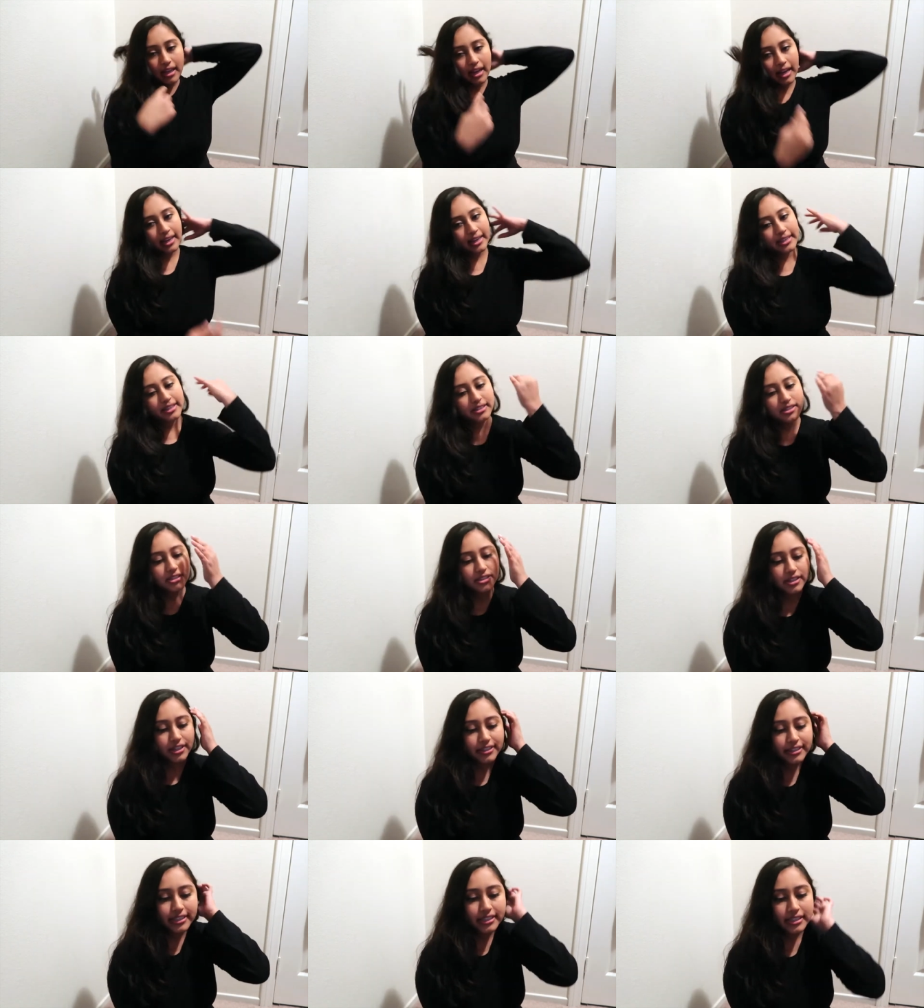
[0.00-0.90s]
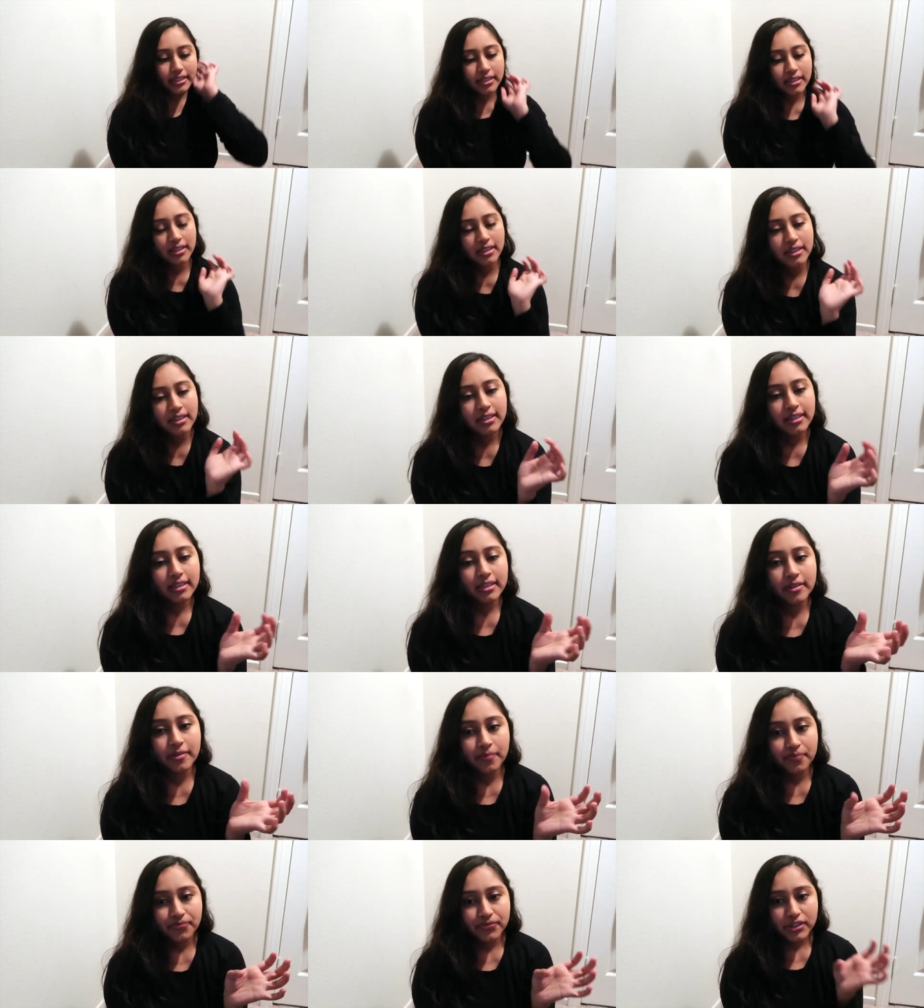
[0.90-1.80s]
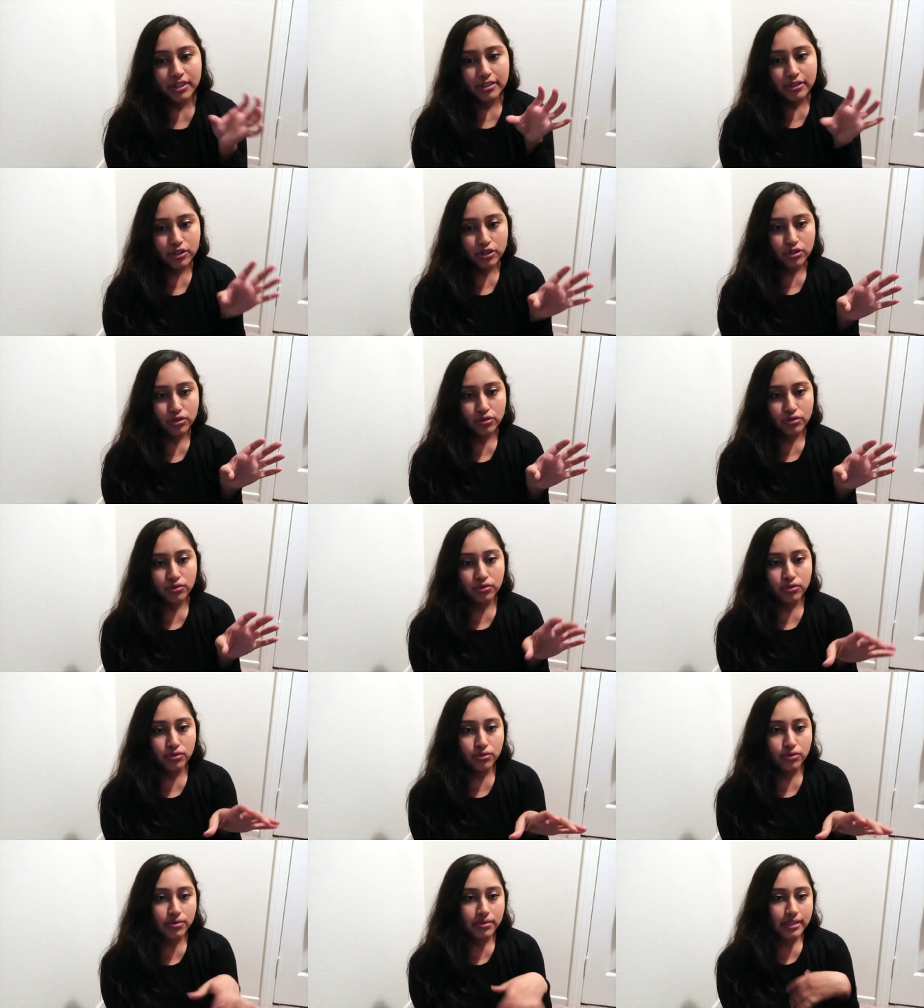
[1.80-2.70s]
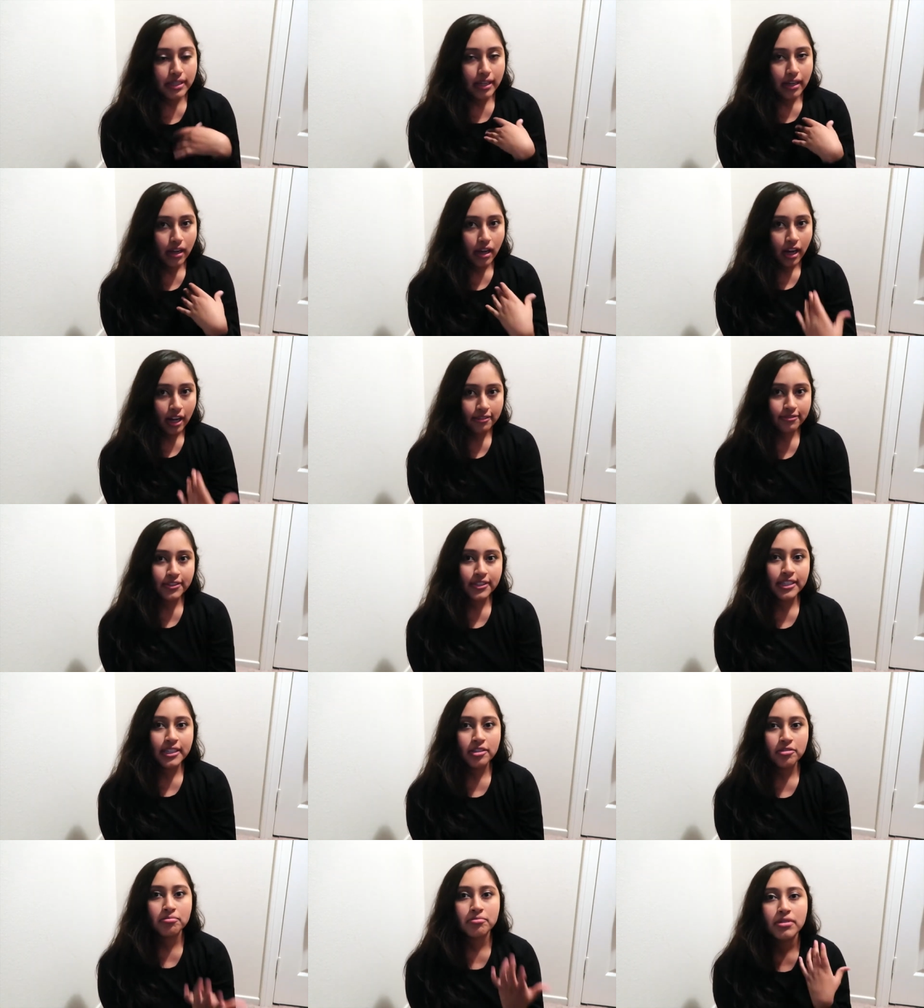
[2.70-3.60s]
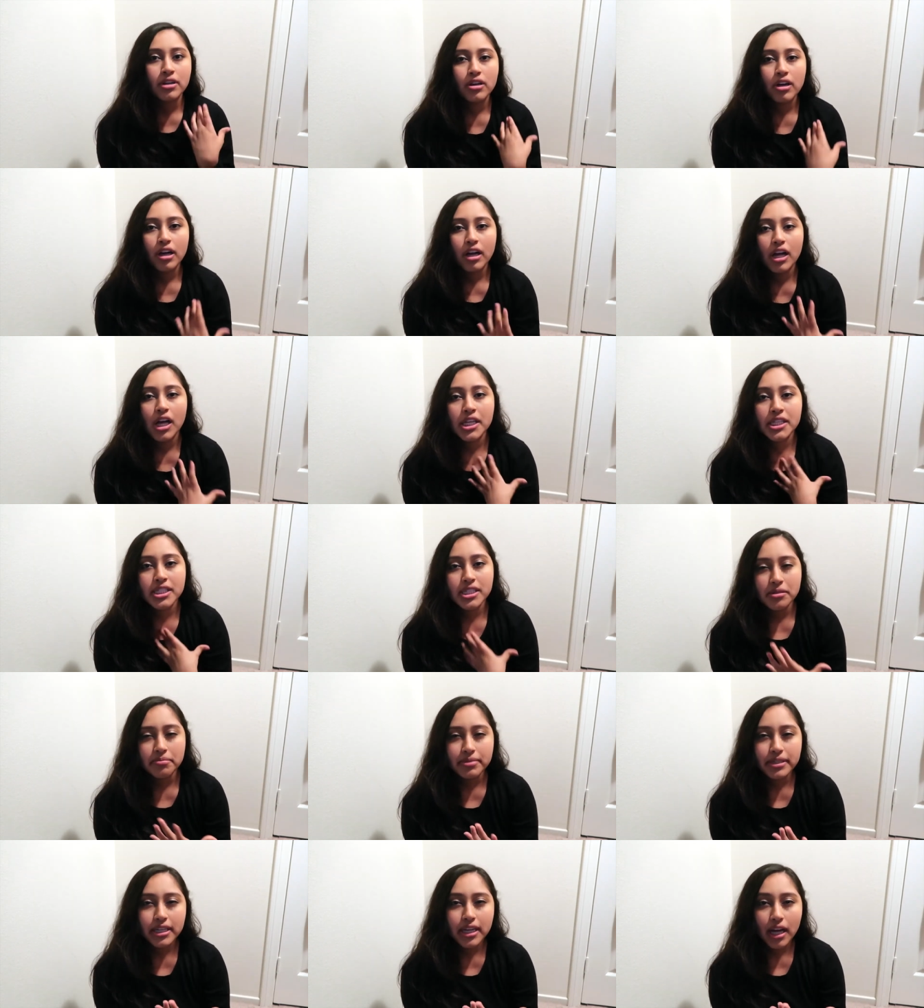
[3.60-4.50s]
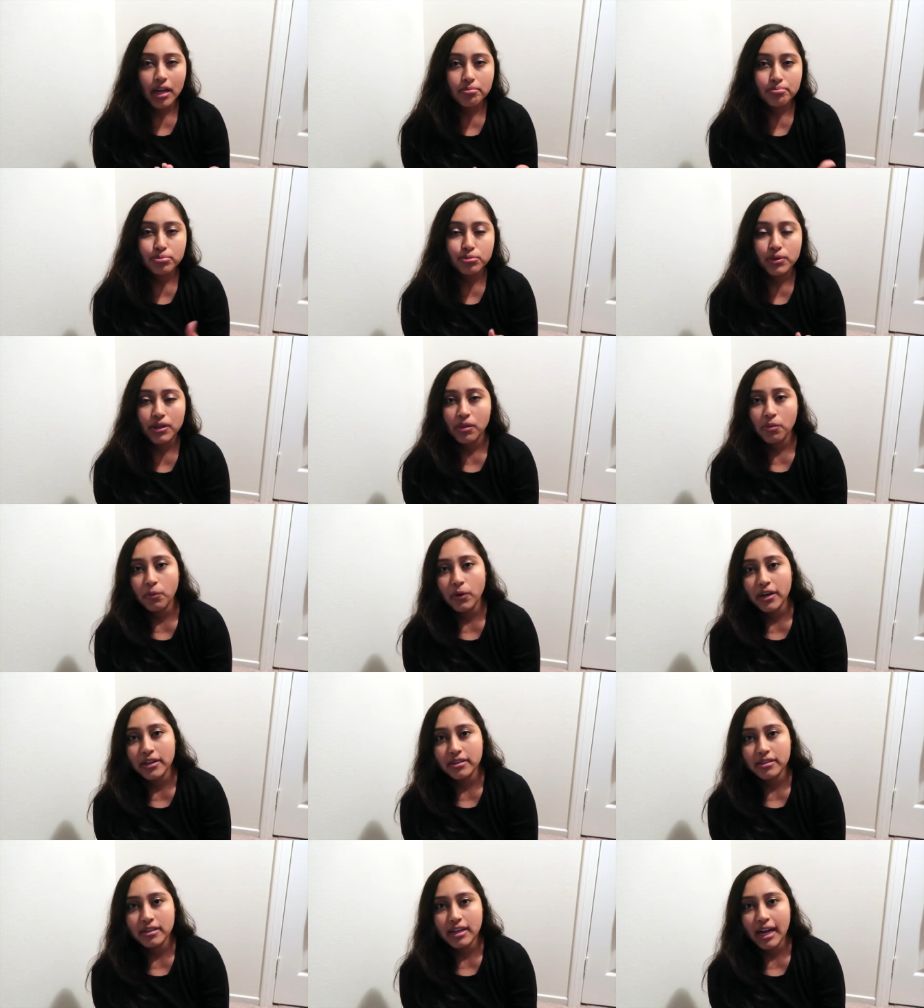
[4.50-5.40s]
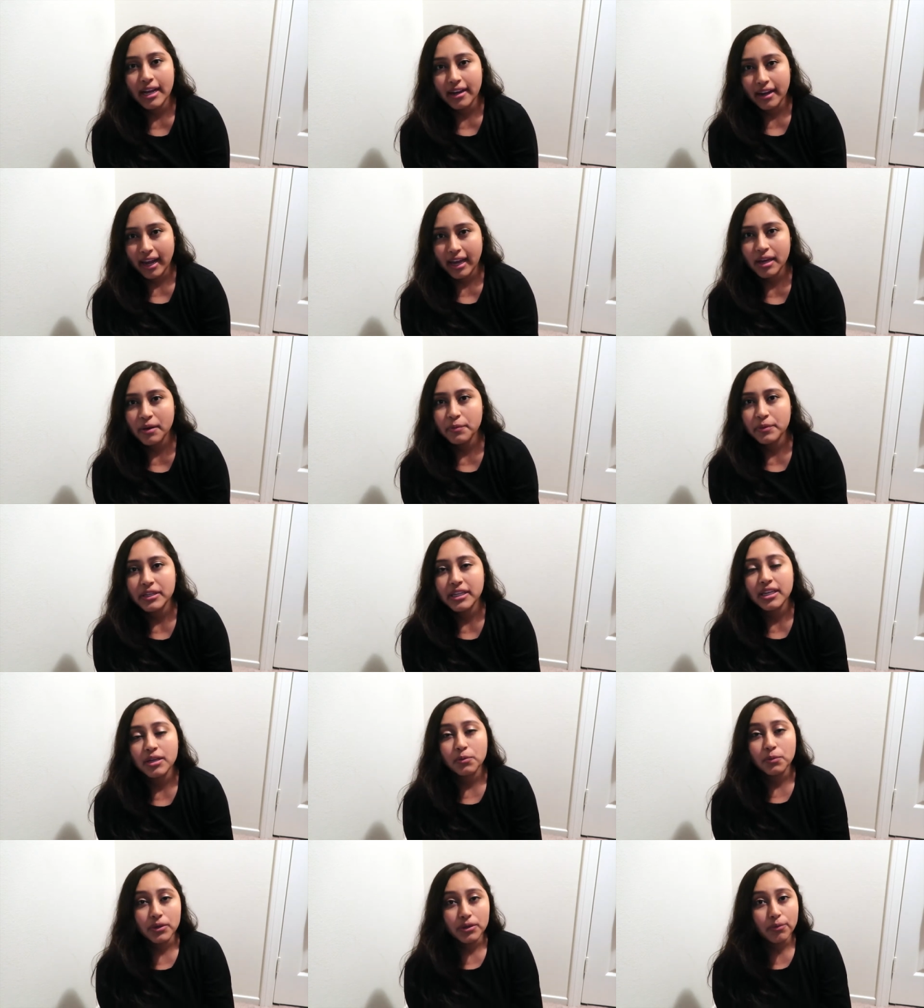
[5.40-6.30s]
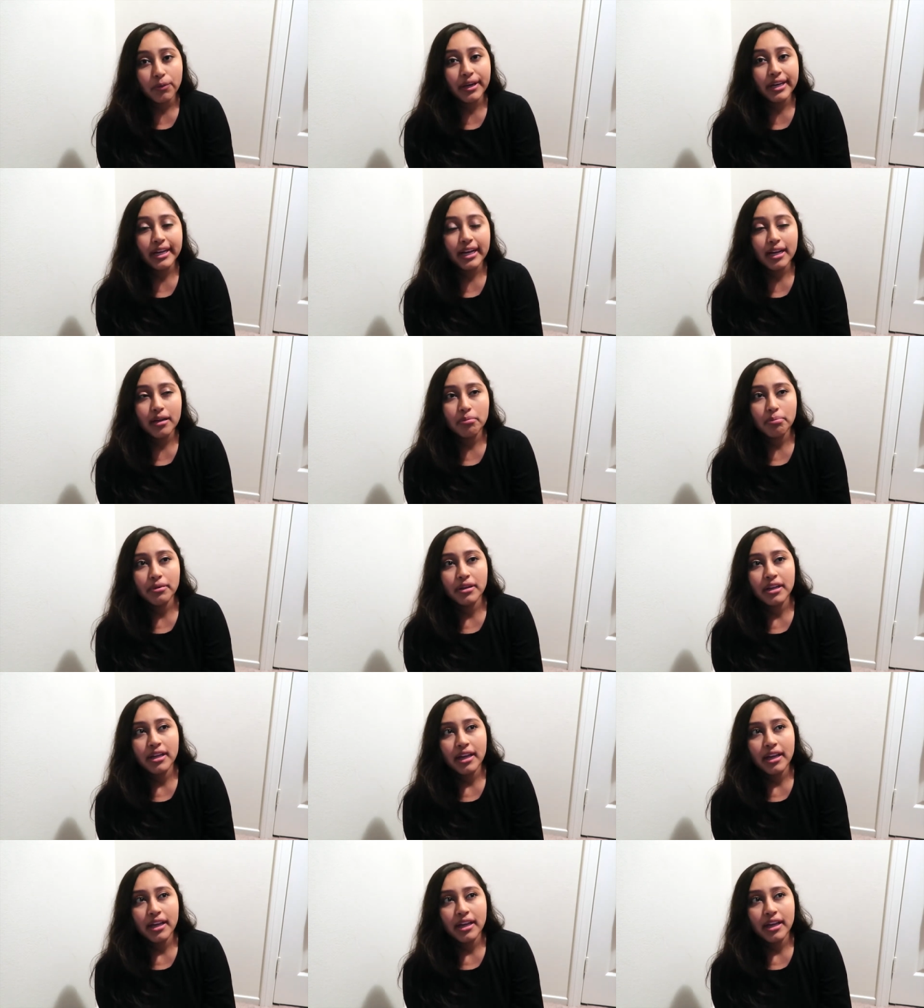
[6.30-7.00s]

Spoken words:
I started to offer him a sippy cup with water at night when he would wake up,